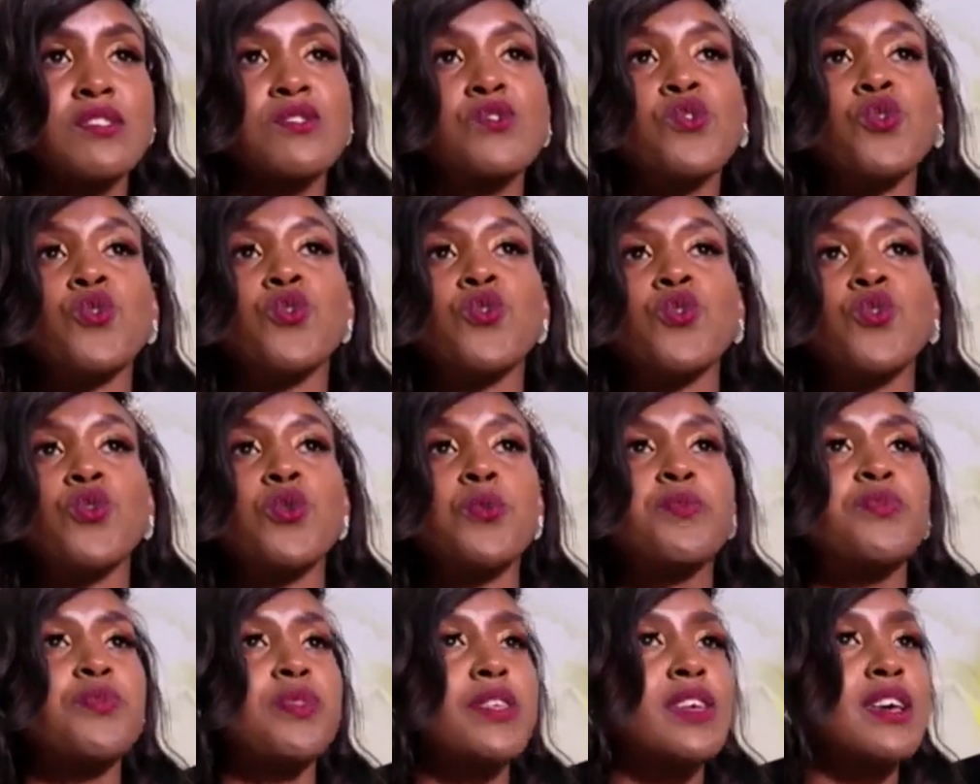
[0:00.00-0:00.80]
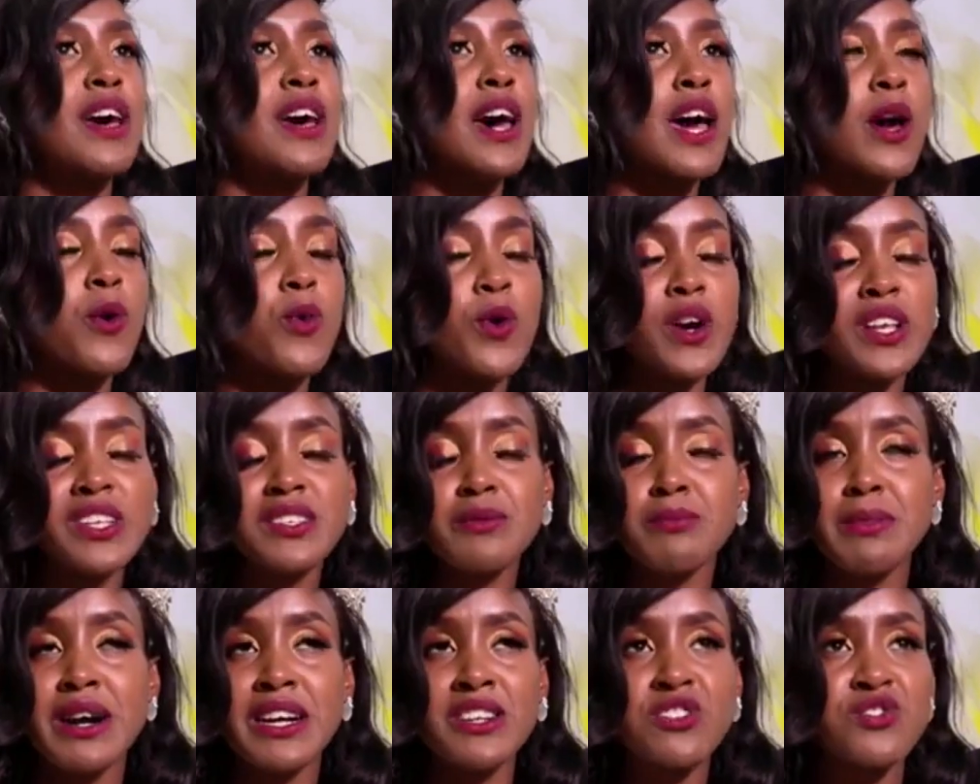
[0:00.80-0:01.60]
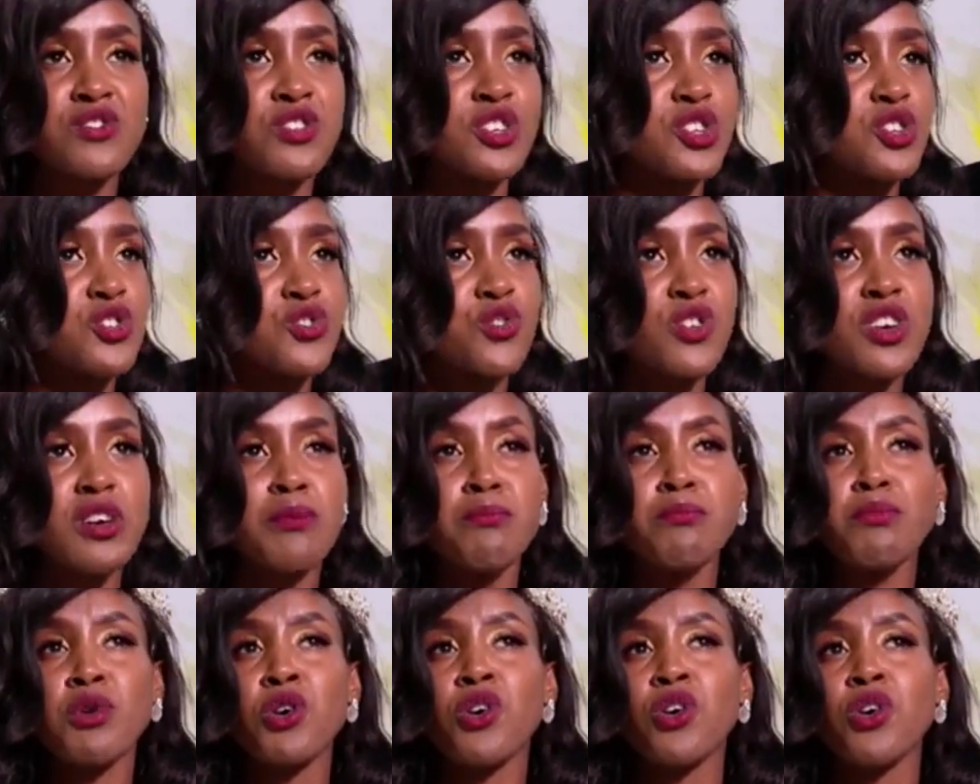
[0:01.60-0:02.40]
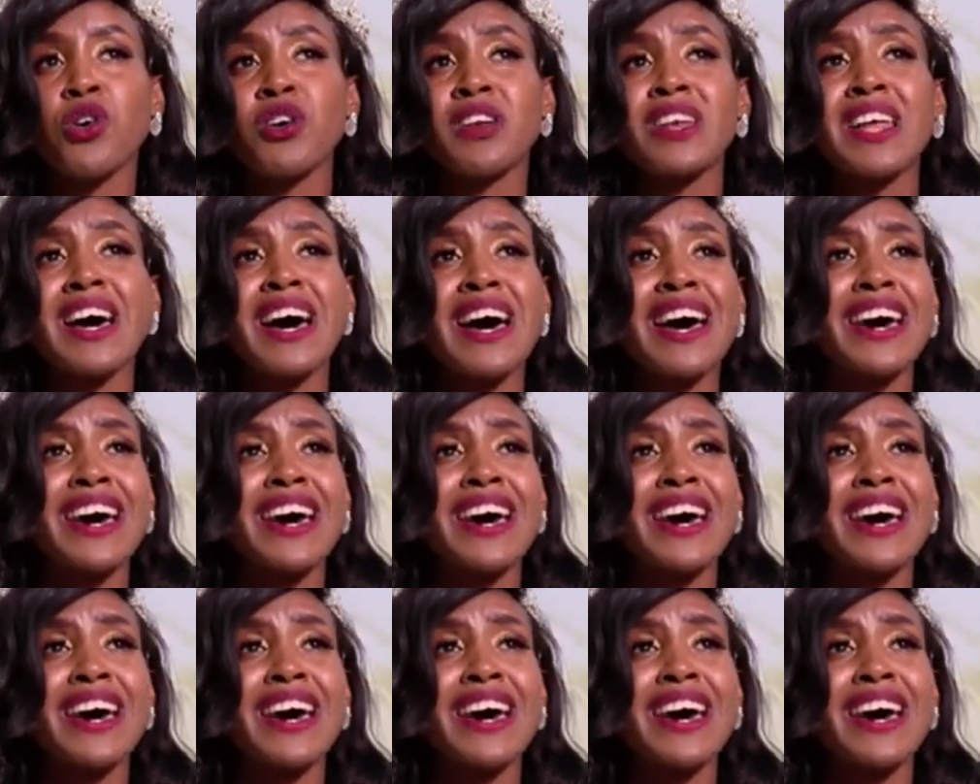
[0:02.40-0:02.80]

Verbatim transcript: So I went back to the drawing board.